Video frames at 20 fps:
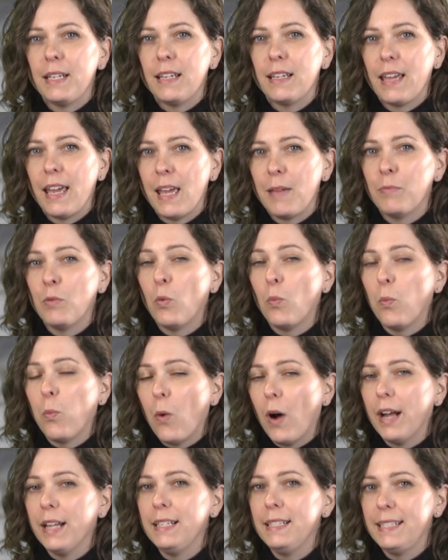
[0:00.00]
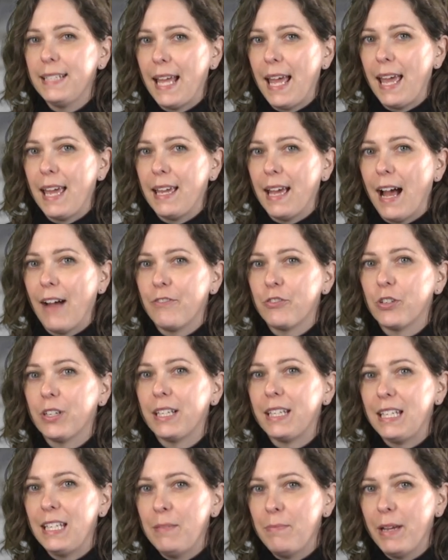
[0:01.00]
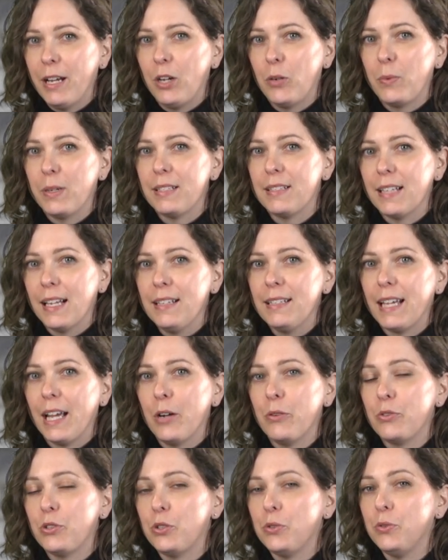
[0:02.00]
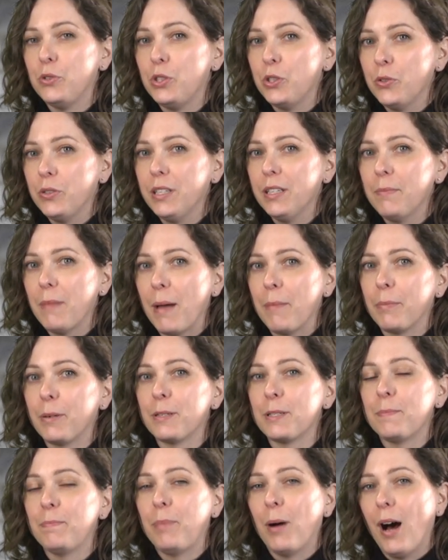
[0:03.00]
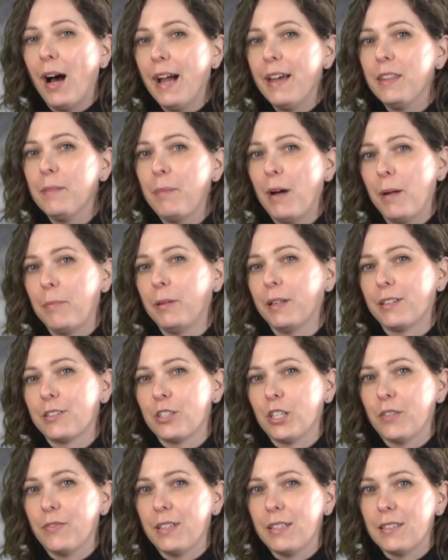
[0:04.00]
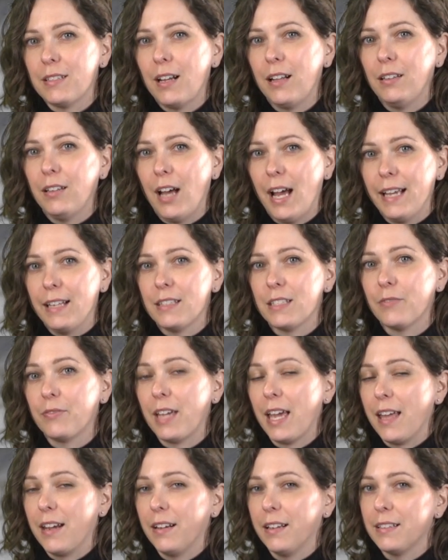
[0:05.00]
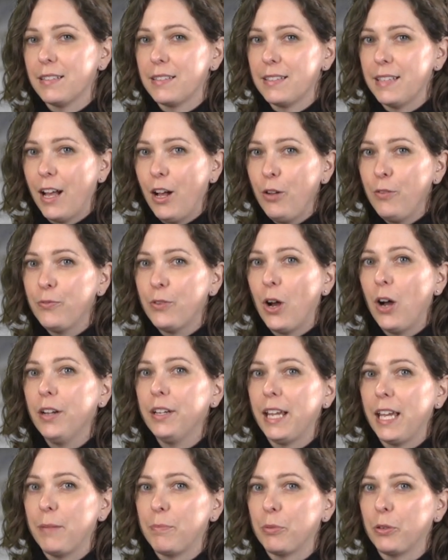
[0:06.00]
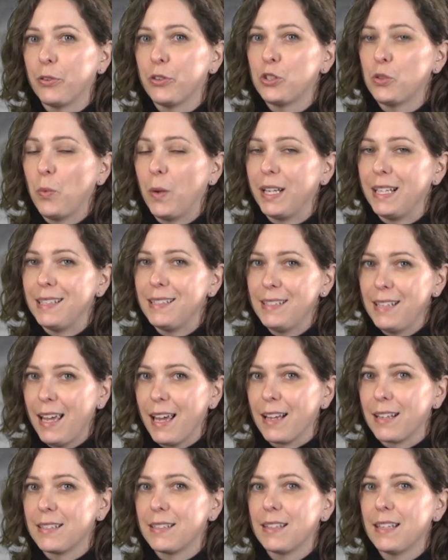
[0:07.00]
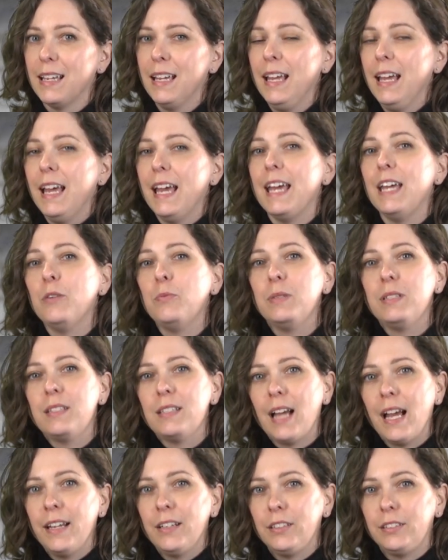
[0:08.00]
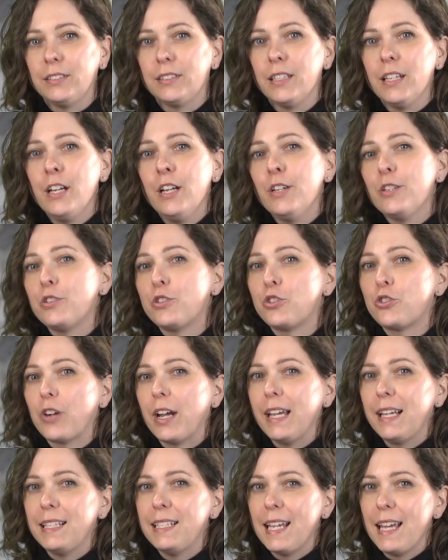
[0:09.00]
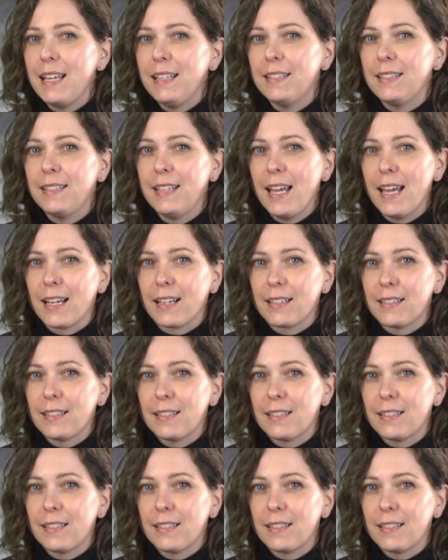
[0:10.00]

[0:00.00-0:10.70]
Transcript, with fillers: came one day after an email was sent out to union members by the Public Service Alliance of Canada itself on April the 26th. It was titled Strike Day 6